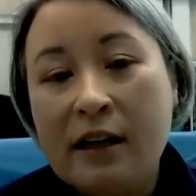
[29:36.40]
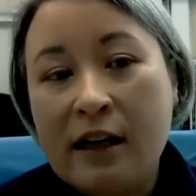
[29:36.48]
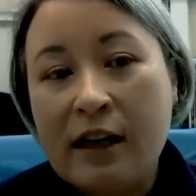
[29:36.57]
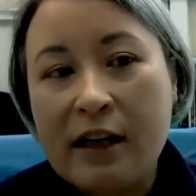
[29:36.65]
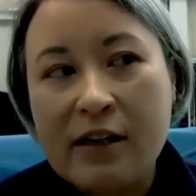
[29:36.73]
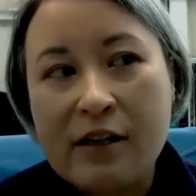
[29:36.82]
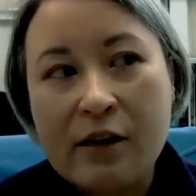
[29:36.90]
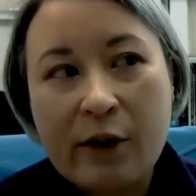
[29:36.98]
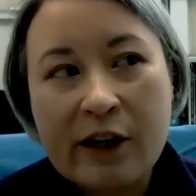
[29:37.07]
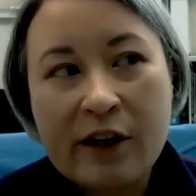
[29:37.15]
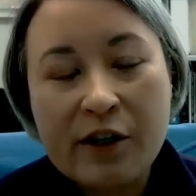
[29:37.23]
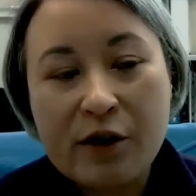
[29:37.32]
is
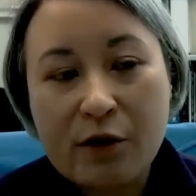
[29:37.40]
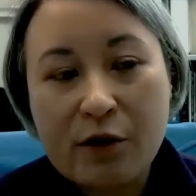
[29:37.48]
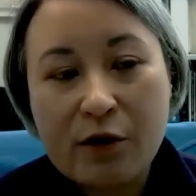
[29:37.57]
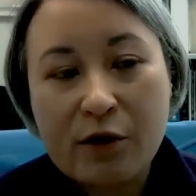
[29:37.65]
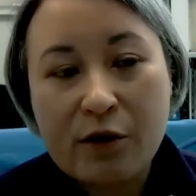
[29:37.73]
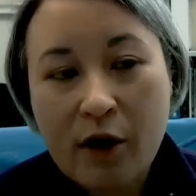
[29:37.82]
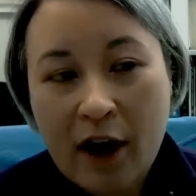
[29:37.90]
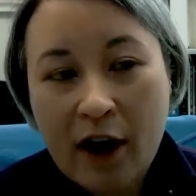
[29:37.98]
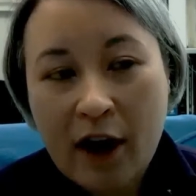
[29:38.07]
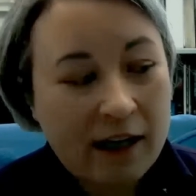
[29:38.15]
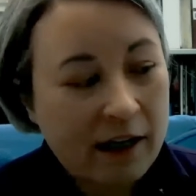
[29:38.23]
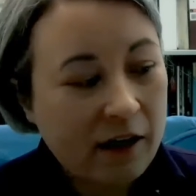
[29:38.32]
going to try and
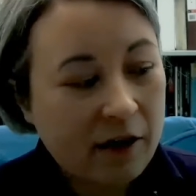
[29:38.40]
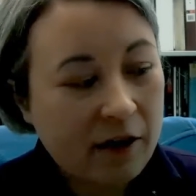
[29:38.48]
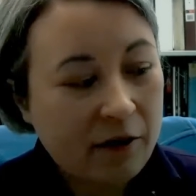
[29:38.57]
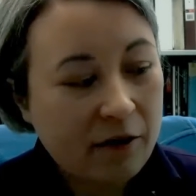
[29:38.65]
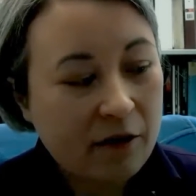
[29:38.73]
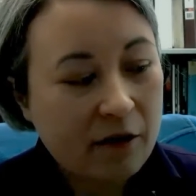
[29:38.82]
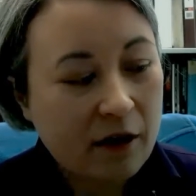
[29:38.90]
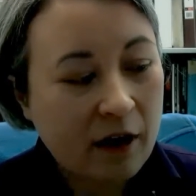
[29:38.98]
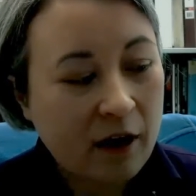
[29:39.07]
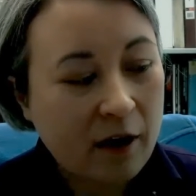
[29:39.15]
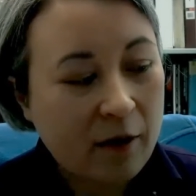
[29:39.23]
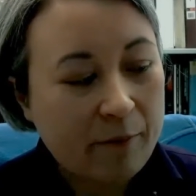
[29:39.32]
take
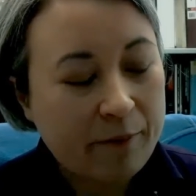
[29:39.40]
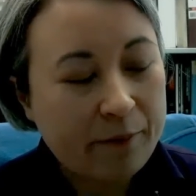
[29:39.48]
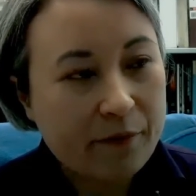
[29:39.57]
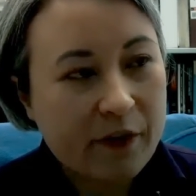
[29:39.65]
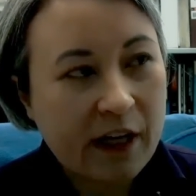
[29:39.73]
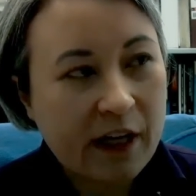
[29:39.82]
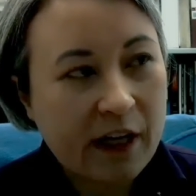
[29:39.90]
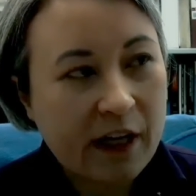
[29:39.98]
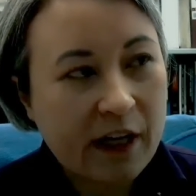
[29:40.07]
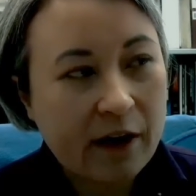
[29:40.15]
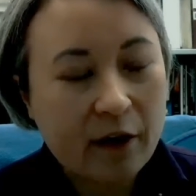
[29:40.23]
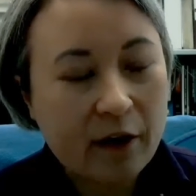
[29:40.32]
a
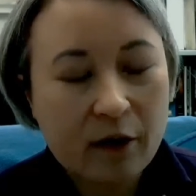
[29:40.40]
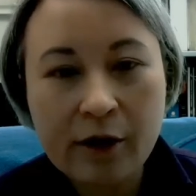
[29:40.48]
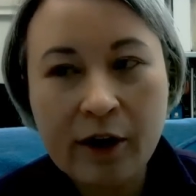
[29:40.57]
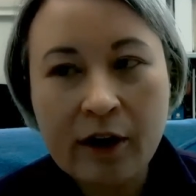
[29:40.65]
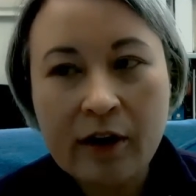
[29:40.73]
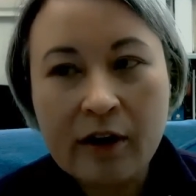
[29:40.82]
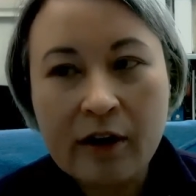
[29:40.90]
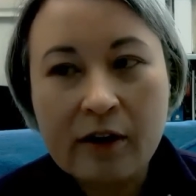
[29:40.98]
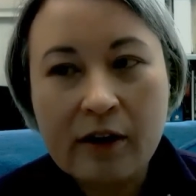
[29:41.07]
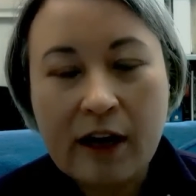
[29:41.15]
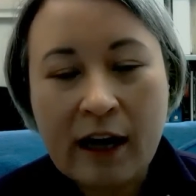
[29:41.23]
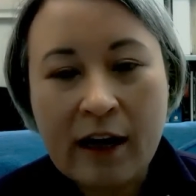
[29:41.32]
close look
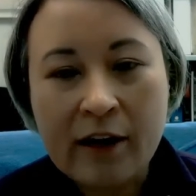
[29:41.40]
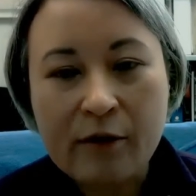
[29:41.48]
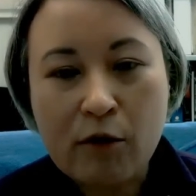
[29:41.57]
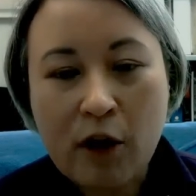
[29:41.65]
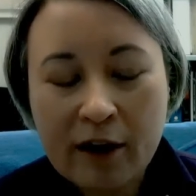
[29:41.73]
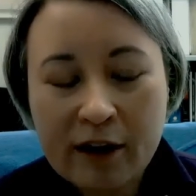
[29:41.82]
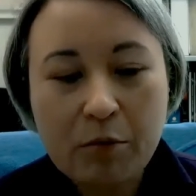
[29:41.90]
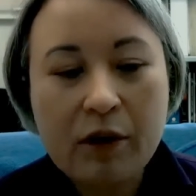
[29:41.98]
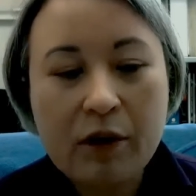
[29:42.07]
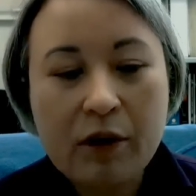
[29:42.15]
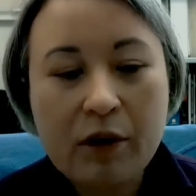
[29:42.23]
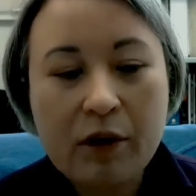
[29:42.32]
at rocky
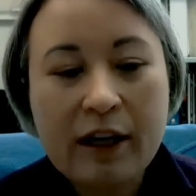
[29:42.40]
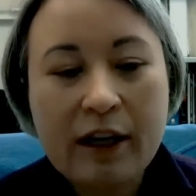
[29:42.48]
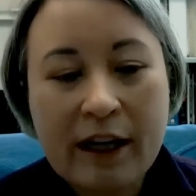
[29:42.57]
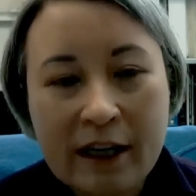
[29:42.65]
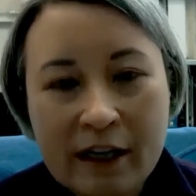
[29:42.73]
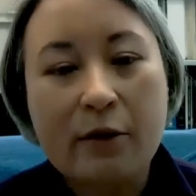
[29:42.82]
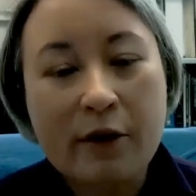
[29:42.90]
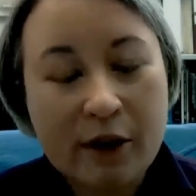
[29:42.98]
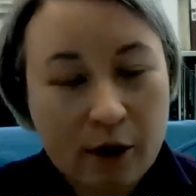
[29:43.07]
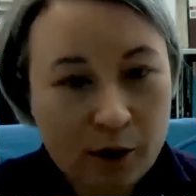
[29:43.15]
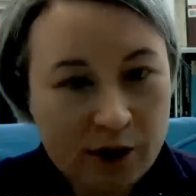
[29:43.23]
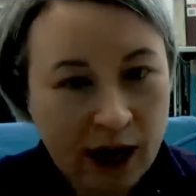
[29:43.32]
planets that are in
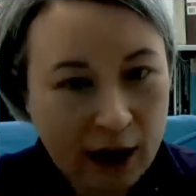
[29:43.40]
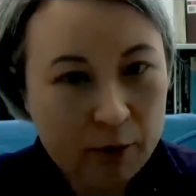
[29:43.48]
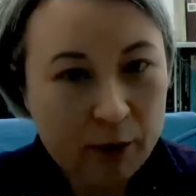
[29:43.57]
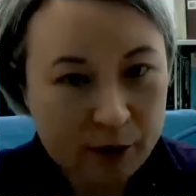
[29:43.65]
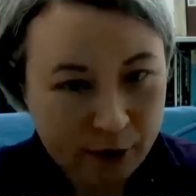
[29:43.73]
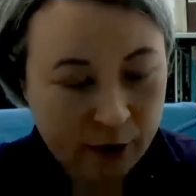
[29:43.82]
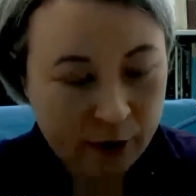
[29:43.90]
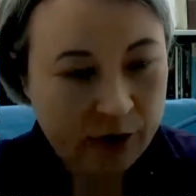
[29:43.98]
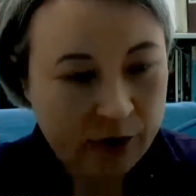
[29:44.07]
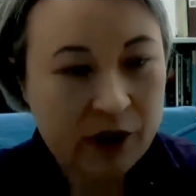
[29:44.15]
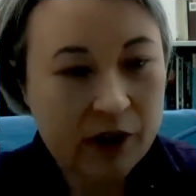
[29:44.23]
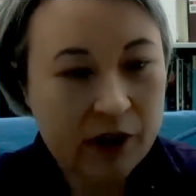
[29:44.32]
those habitable
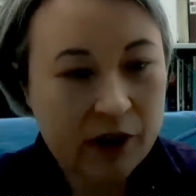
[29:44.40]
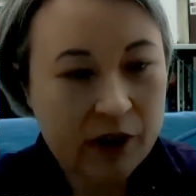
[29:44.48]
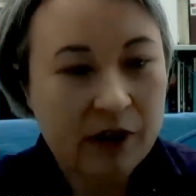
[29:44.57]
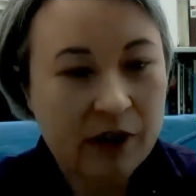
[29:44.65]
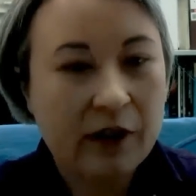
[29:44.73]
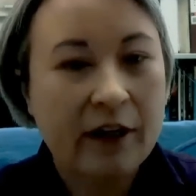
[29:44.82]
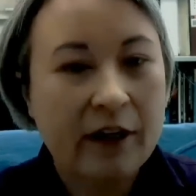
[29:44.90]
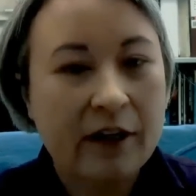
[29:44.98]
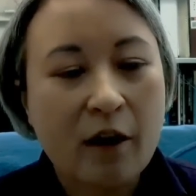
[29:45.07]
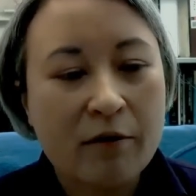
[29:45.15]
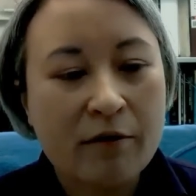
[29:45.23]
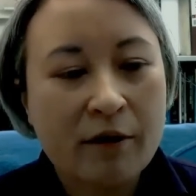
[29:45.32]
zones, like I said,
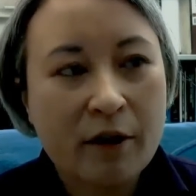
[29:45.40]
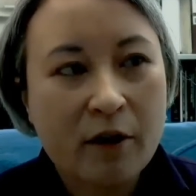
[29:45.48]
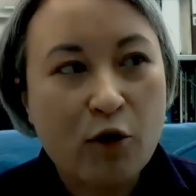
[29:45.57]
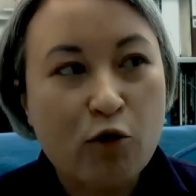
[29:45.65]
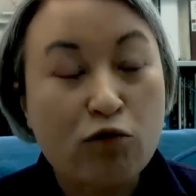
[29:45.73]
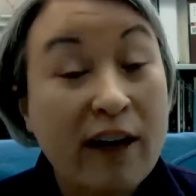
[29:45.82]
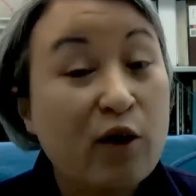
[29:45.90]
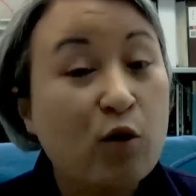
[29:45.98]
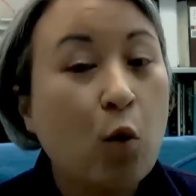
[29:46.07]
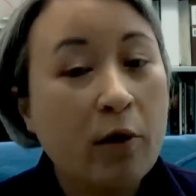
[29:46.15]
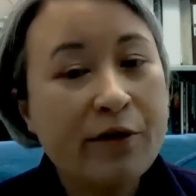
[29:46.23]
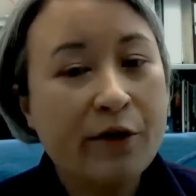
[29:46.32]
of red
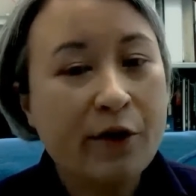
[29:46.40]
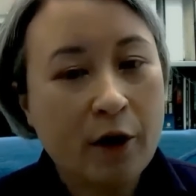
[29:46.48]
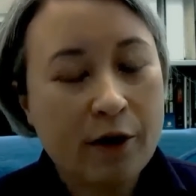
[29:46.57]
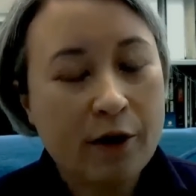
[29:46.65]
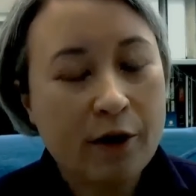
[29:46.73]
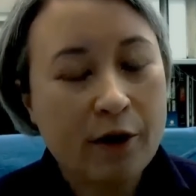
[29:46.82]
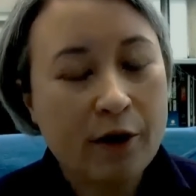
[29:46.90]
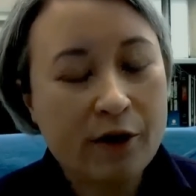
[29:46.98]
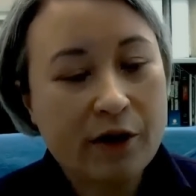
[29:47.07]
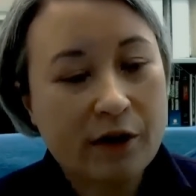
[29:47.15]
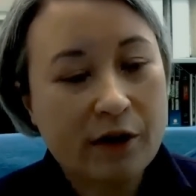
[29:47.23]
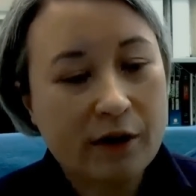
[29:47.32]
dwarf stars. Now,
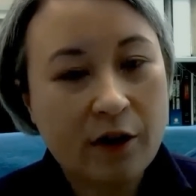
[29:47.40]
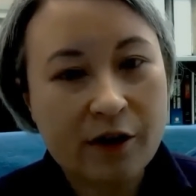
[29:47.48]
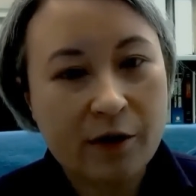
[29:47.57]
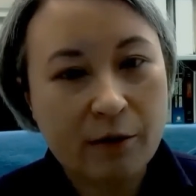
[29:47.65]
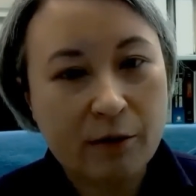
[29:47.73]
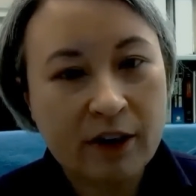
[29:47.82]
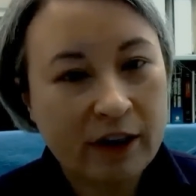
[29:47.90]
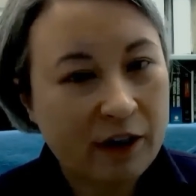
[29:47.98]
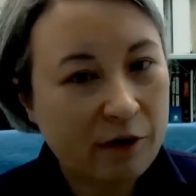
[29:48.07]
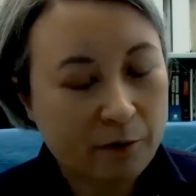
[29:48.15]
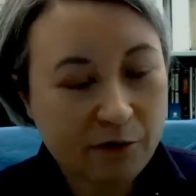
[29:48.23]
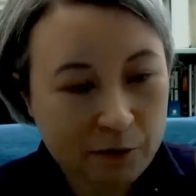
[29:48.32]
these stars are really
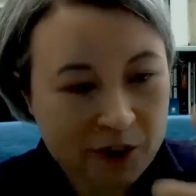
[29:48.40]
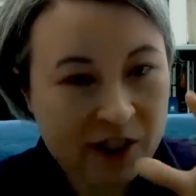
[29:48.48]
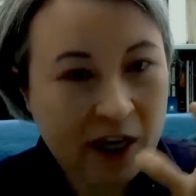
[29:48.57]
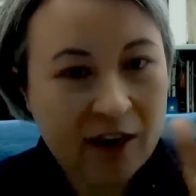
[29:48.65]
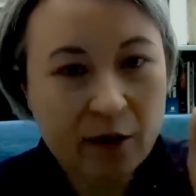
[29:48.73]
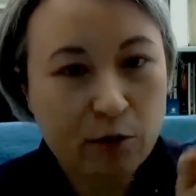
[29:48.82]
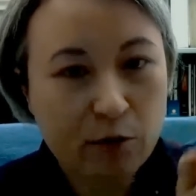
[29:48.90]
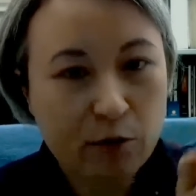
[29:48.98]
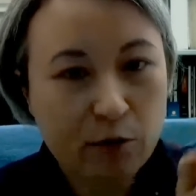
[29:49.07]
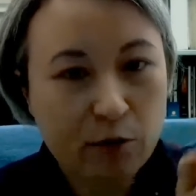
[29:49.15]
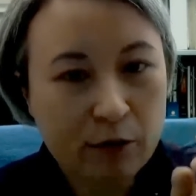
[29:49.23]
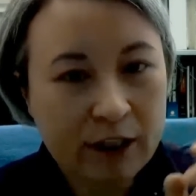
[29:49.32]
different from the sun. They're really
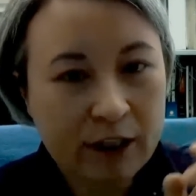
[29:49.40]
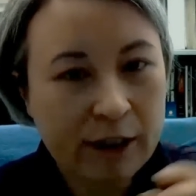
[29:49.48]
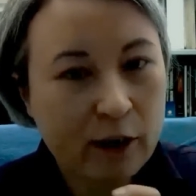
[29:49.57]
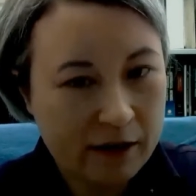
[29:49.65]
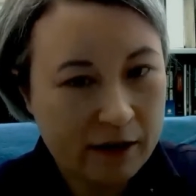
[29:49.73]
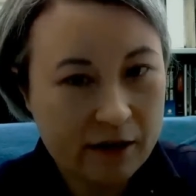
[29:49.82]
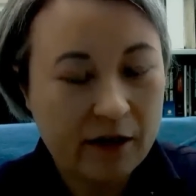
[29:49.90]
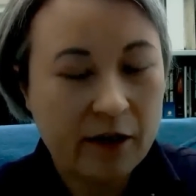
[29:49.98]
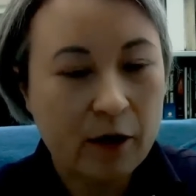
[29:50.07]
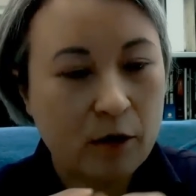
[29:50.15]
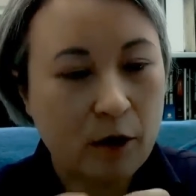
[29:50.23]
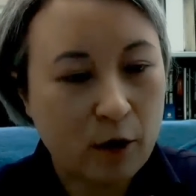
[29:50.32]
low mass.
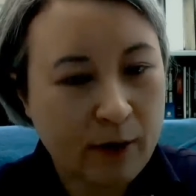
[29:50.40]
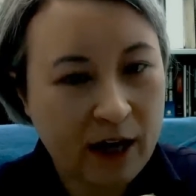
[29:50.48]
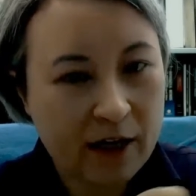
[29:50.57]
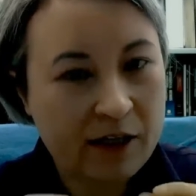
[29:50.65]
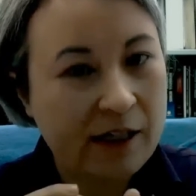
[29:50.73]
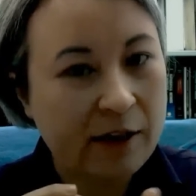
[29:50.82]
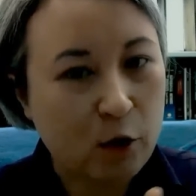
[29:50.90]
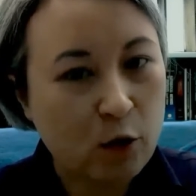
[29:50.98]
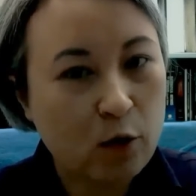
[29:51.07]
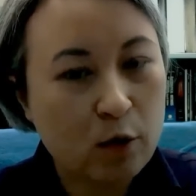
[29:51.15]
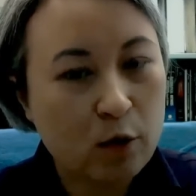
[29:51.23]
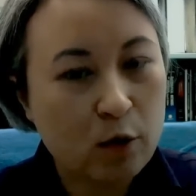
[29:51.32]
They're low mass and they're
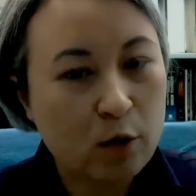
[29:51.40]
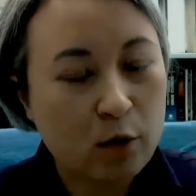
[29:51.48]
cool.